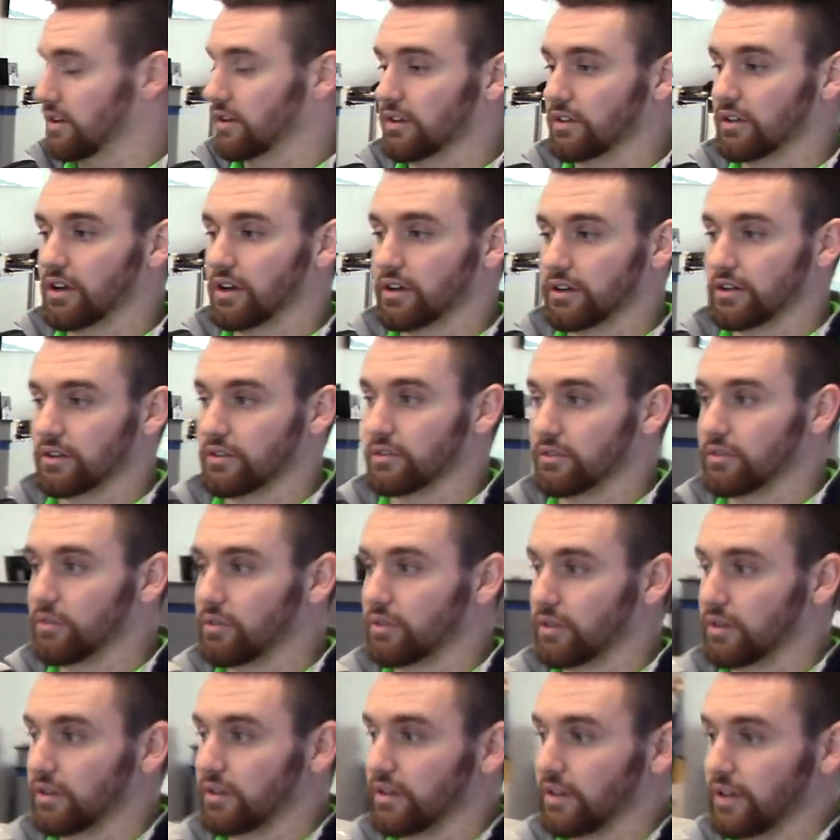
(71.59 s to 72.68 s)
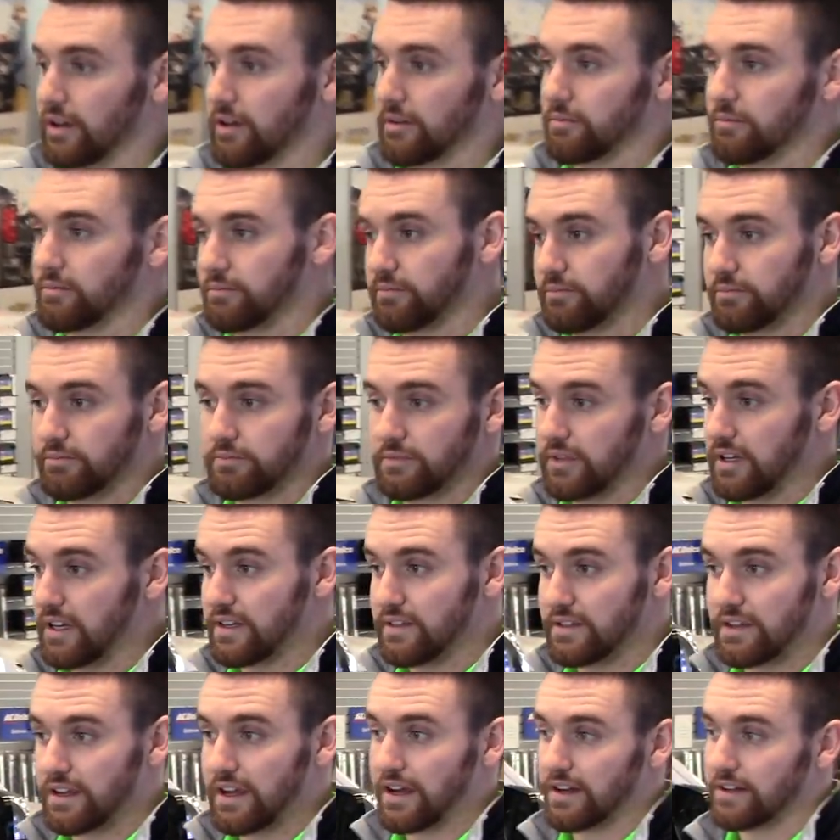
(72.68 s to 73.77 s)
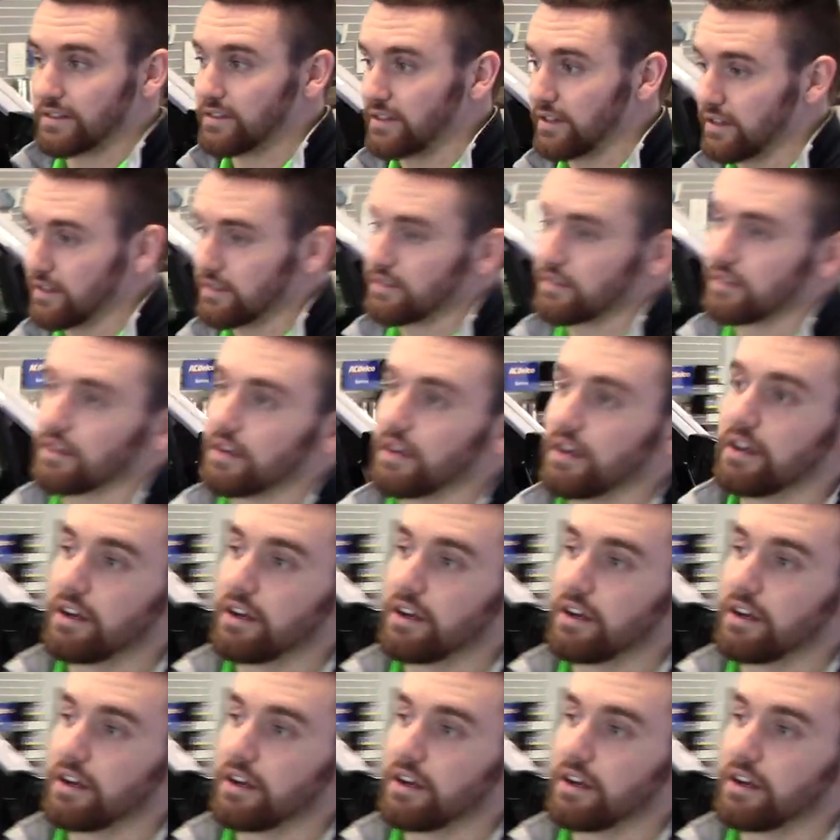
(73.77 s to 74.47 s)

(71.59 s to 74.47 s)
unlock your door, um, easy access.